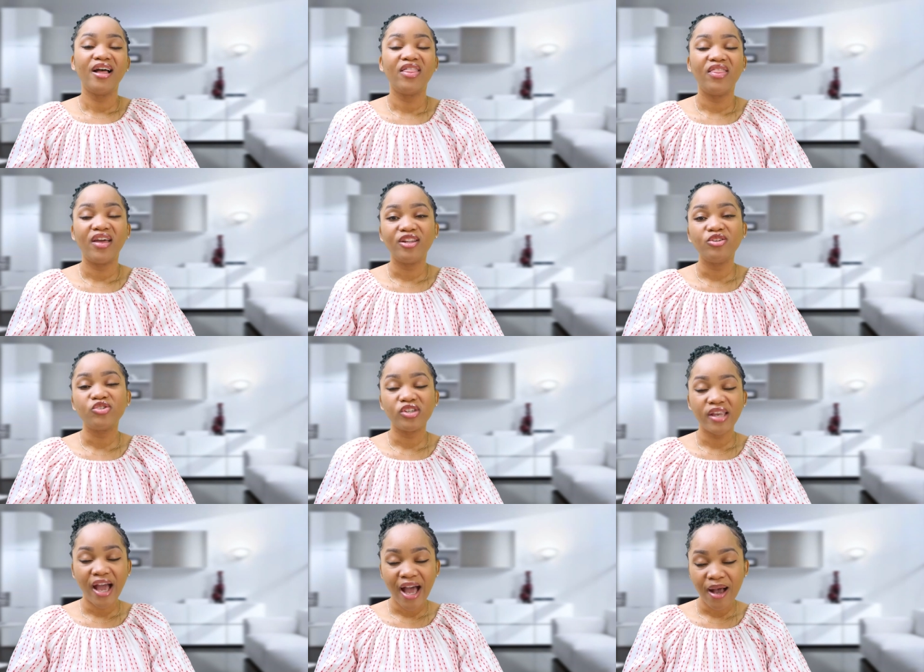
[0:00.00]
then you
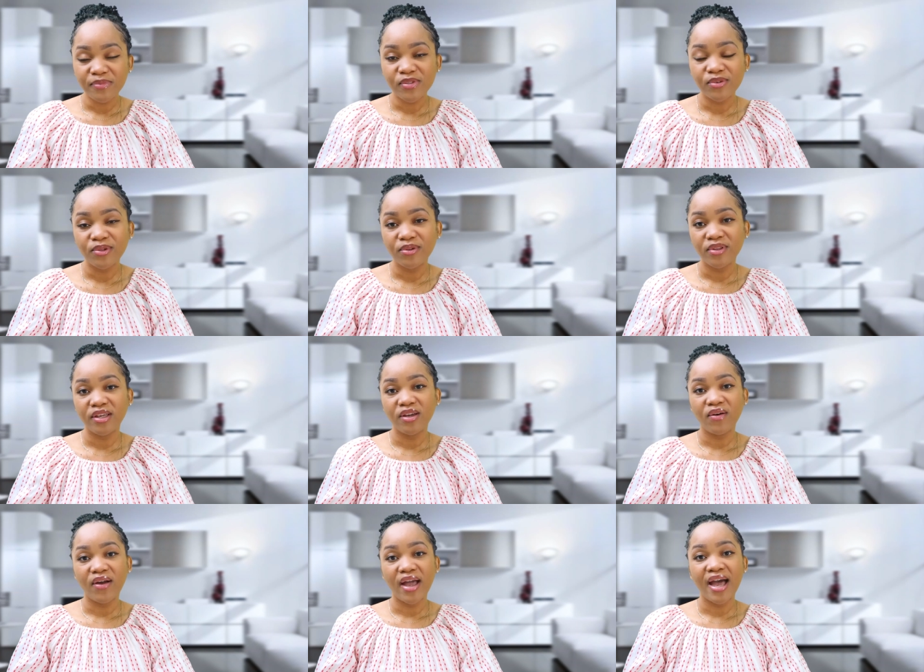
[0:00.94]
should absolutely
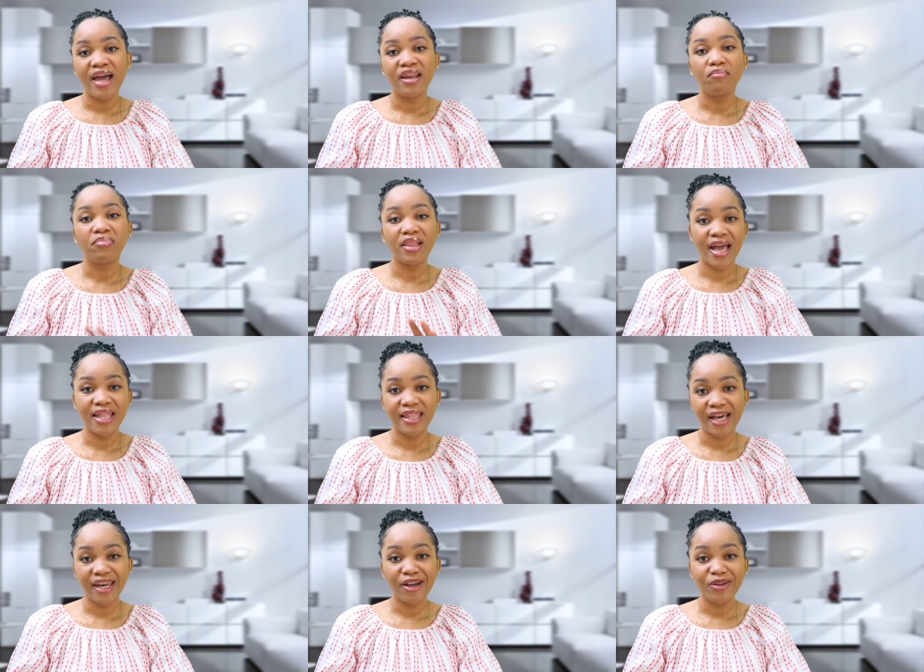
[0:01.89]
go ahead and plan
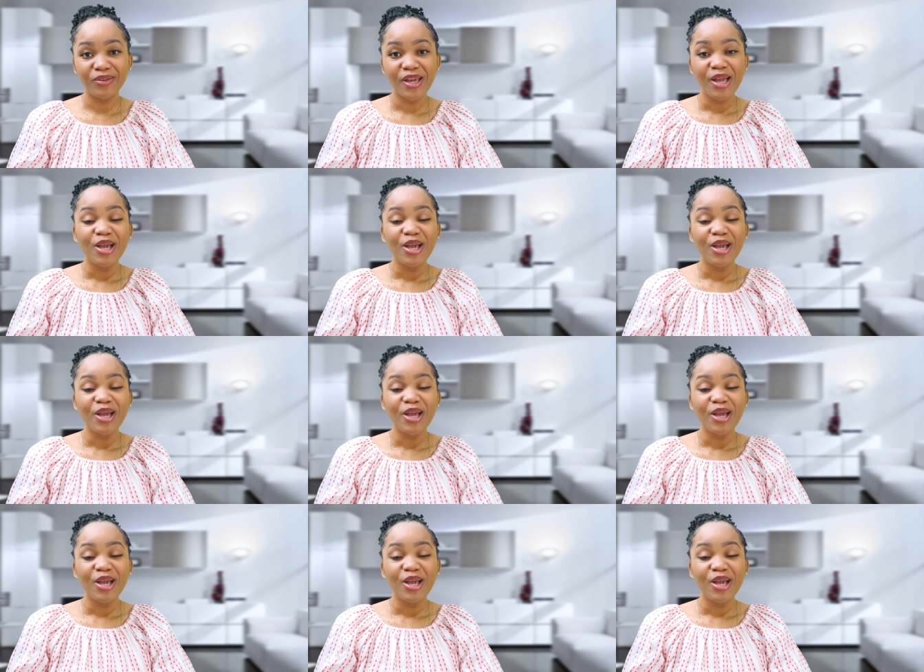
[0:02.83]
that out.